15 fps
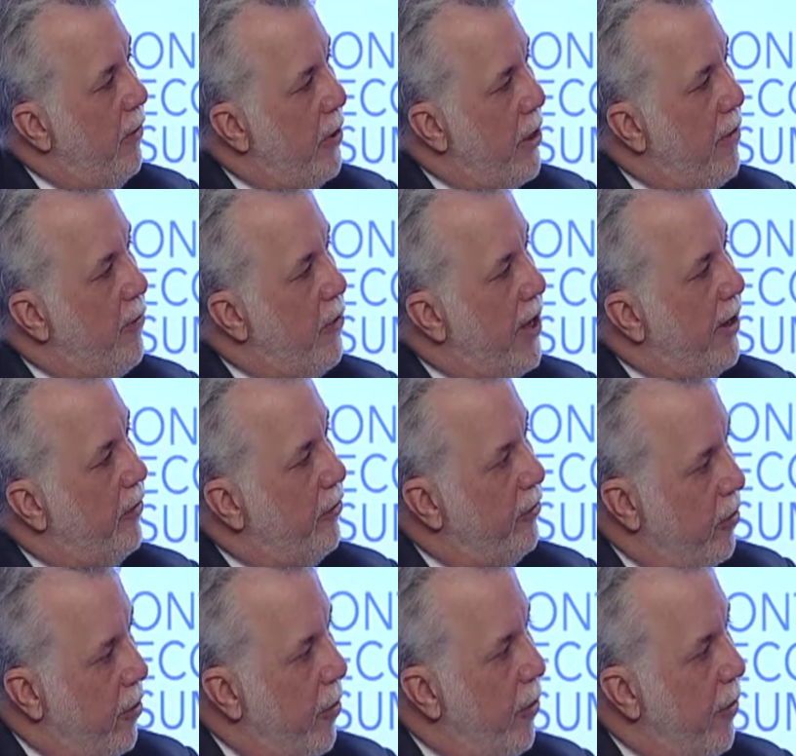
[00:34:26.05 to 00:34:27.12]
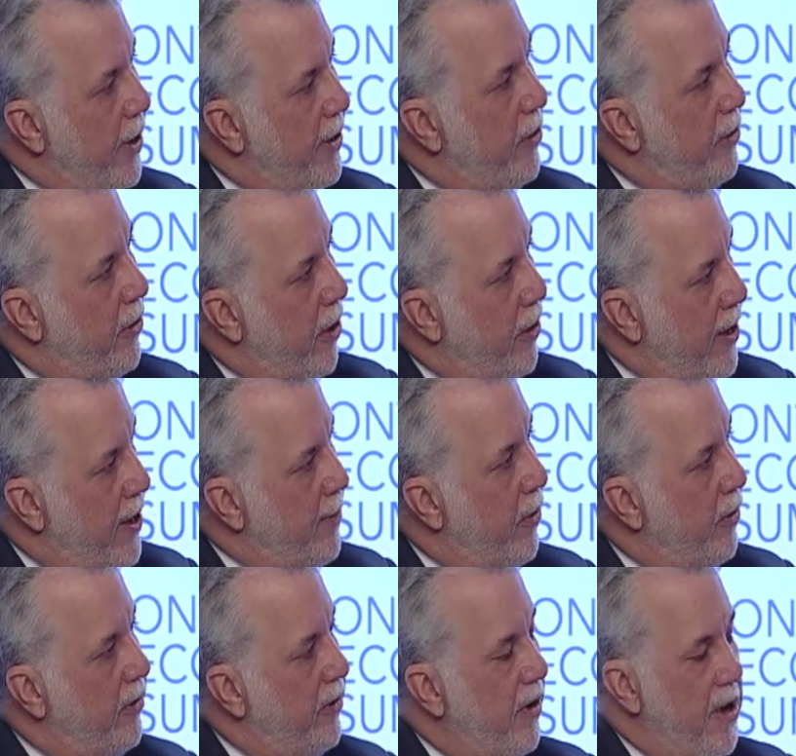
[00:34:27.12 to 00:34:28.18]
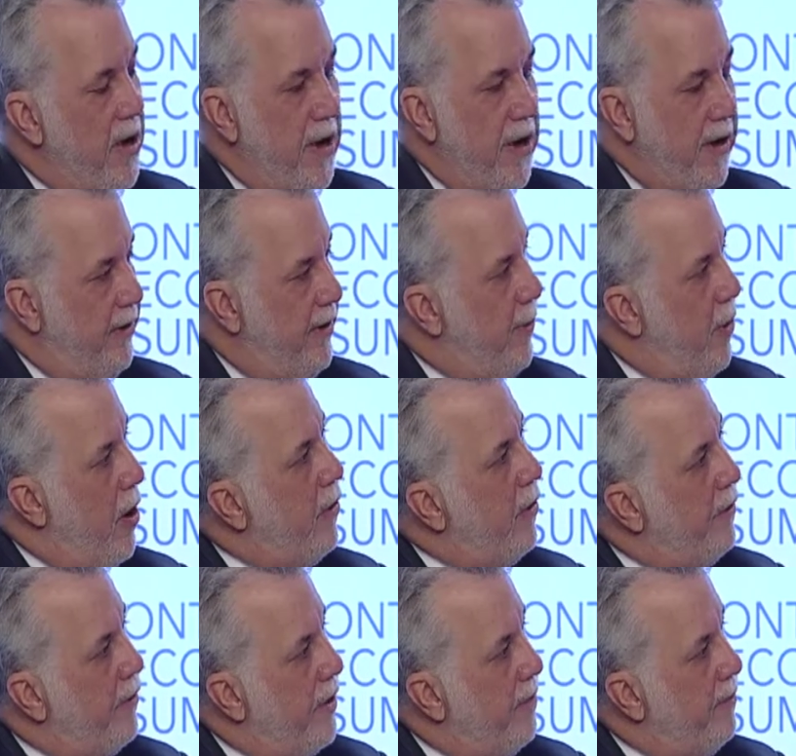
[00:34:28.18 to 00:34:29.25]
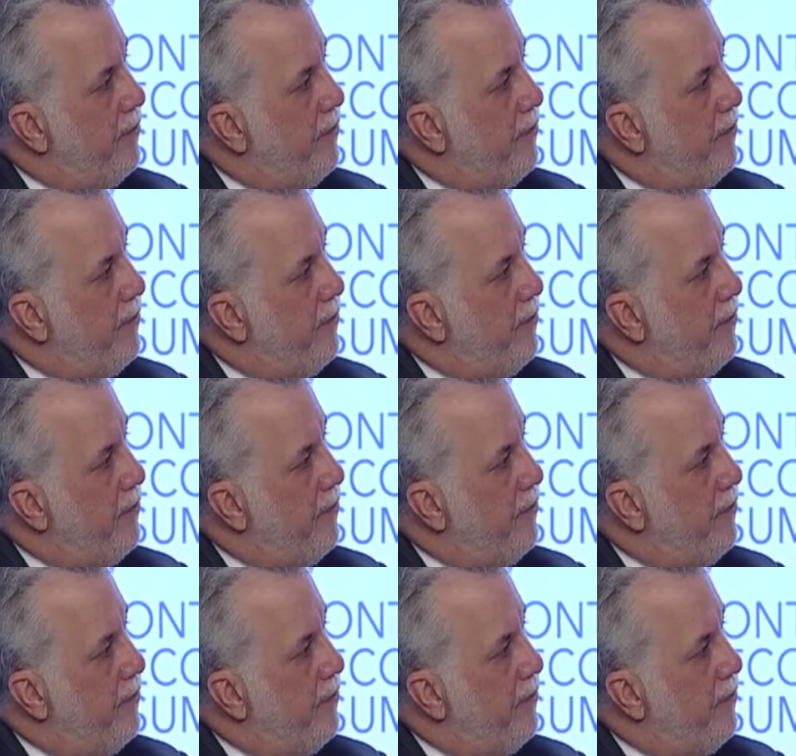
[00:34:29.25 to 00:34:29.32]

recovering at a slower rate than our neighbors is demography.